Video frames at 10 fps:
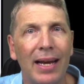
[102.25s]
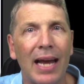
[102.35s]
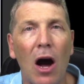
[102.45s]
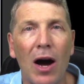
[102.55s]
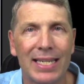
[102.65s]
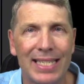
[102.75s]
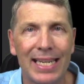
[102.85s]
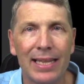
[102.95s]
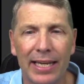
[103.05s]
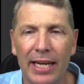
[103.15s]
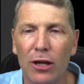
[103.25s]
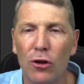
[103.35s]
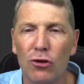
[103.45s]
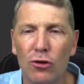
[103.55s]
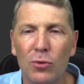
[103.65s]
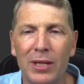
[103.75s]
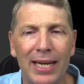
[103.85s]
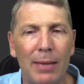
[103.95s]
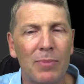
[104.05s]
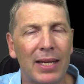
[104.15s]
Now ideally you should
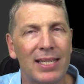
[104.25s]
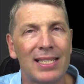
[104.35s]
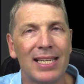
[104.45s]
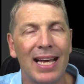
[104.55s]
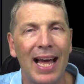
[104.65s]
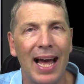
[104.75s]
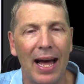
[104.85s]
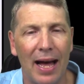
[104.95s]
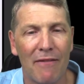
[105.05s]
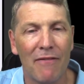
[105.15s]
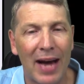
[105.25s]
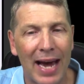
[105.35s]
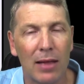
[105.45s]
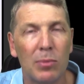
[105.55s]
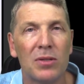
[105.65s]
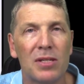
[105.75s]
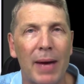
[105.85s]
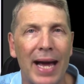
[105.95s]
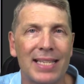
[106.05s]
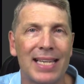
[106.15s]
keep this available
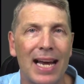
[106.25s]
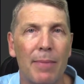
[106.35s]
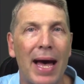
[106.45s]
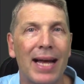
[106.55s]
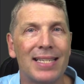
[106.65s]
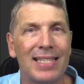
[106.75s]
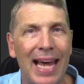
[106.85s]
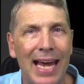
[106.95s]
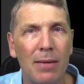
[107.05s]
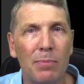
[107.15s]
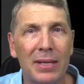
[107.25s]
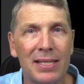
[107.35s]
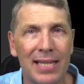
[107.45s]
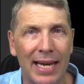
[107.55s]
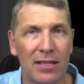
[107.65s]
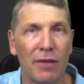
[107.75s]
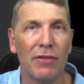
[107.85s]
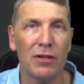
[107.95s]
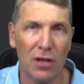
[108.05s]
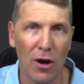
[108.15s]
space at about 10% of
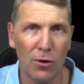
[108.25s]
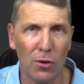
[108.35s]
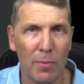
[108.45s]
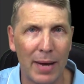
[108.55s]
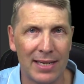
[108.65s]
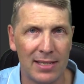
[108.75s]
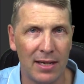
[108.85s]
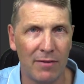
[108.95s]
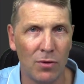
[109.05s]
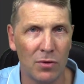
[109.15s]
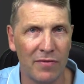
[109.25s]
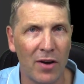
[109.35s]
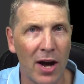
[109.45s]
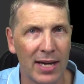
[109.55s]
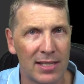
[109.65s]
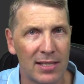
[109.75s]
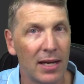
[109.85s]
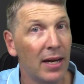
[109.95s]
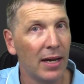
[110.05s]
the total capacity of your device.